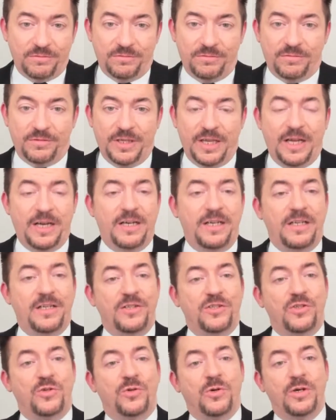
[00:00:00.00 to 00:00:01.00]
Kennedy
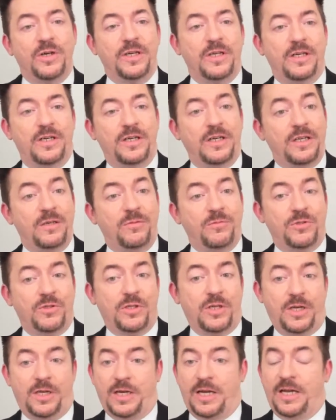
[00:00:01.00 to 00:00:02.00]
historian, and he was
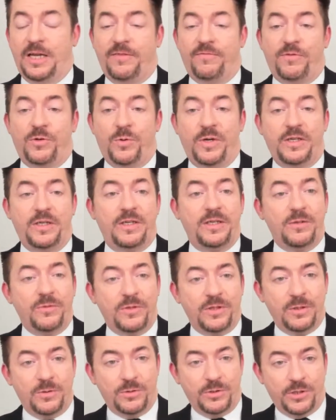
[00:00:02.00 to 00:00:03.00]
like, I have no idea
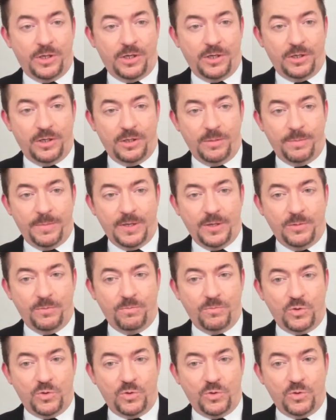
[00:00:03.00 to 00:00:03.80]
what they were talking about.